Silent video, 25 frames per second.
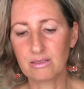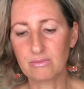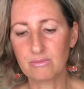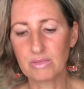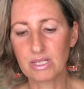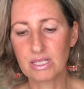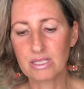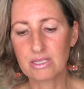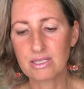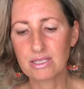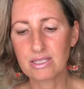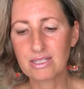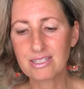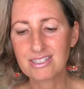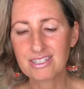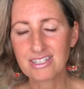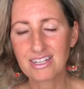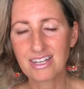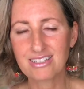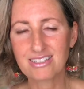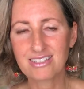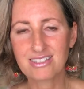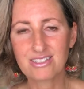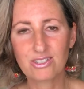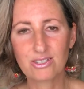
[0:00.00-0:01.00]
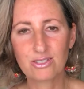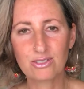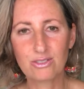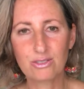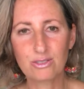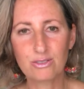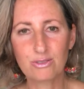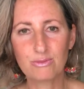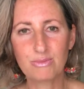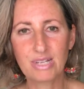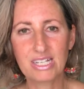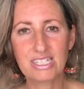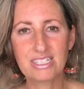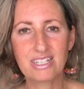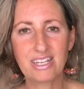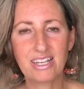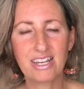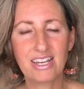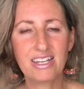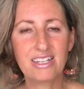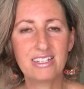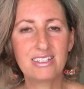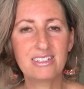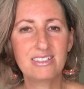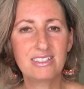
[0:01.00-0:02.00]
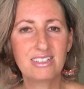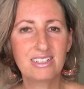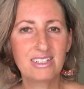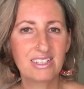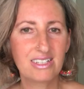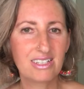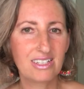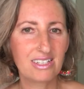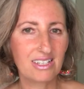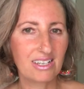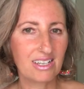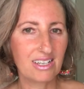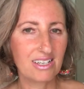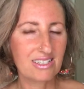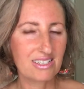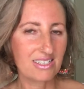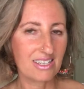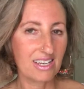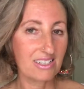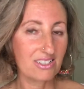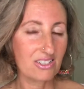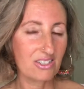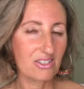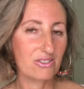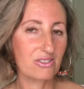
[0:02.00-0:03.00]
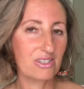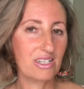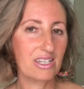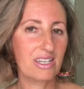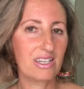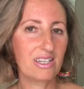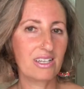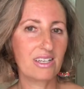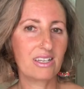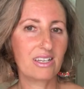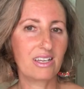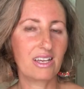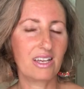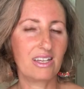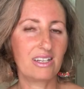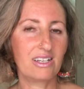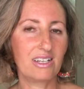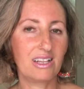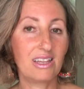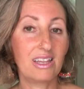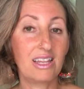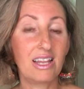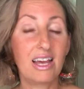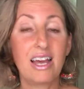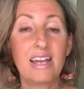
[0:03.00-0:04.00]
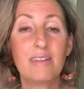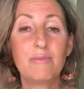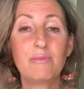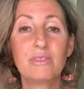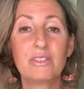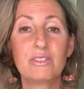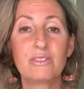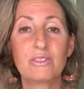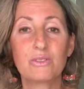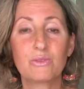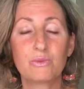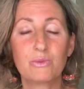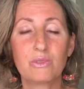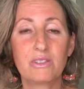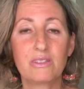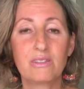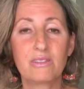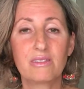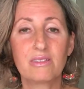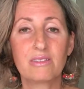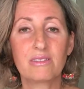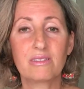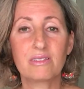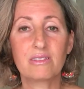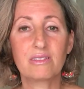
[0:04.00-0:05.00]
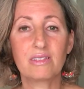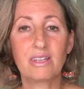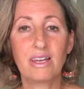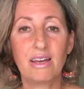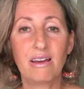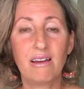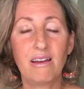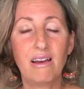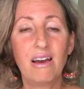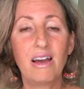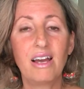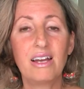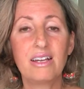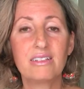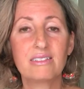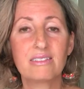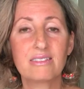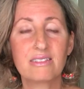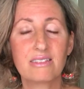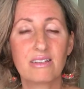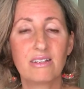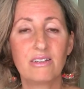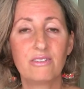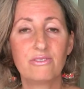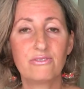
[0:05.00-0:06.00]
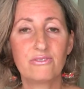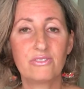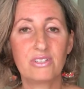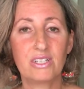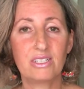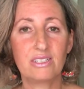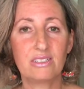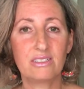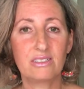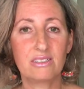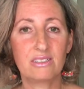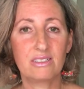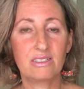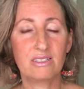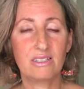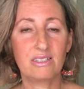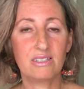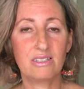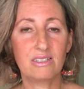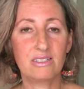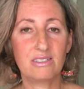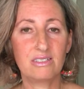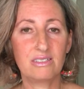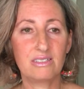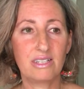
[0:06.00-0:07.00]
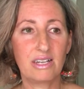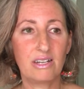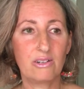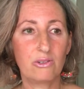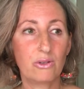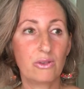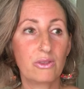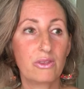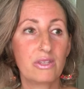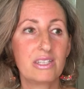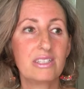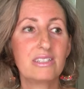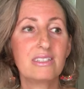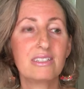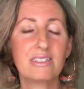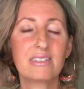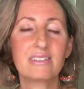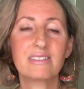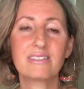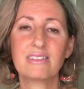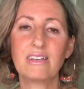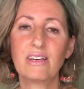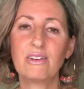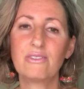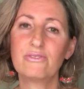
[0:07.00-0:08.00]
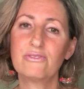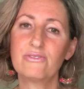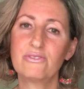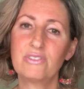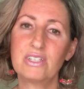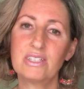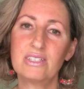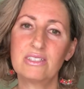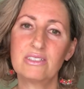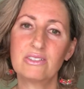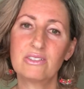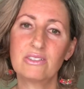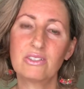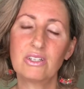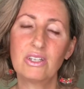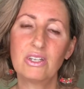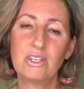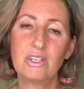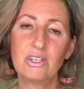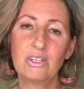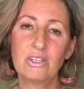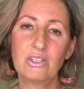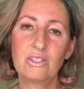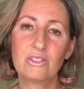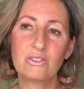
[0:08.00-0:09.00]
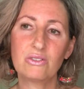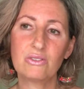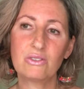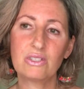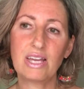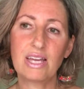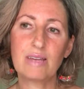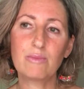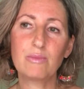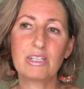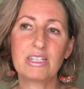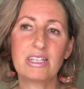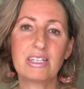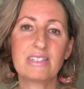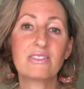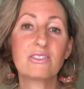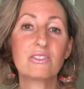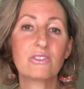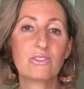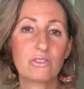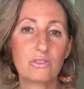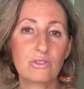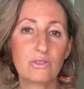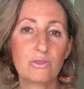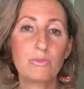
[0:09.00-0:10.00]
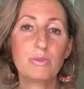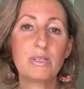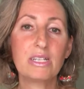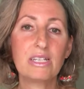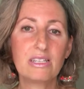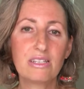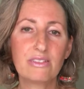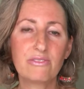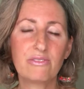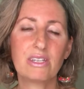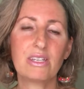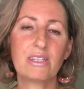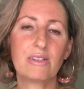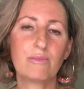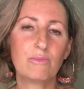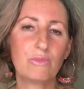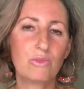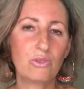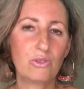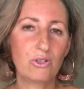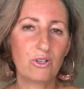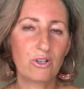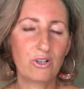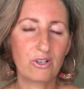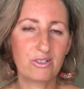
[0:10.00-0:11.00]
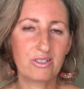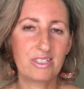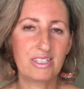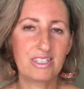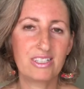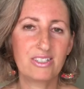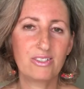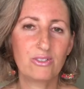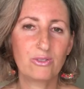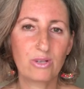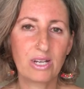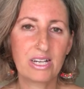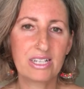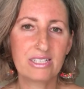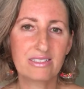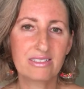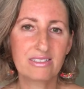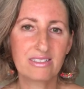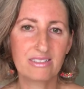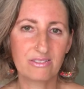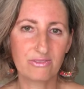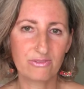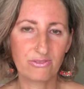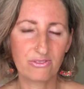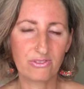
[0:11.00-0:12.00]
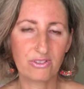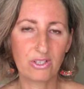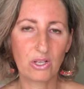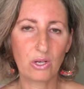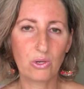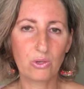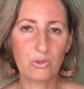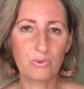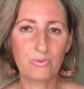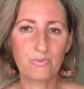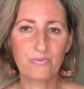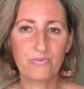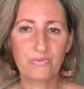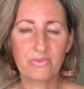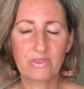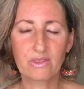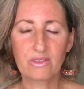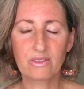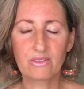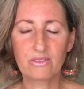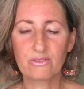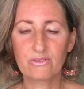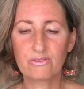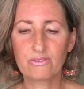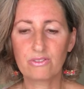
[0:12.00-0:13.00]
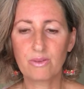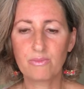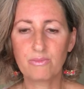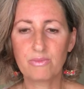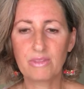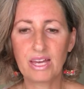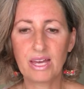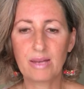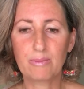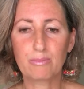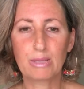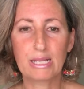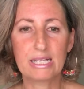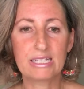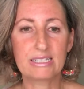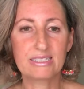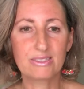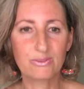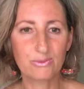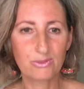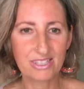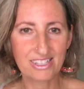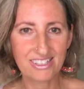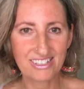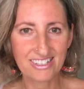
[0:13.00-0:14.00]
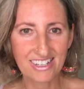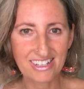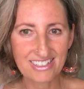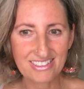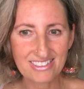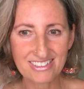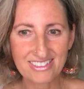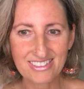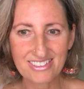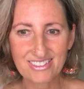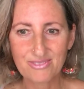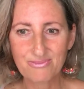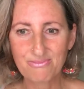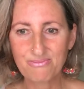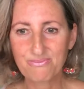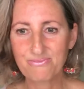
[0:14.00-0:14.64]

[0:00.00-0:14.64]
assist us to maintain a centering and alignment with our higher self and our authentic self, and to enable us to be living more in grace and flow from that place within us.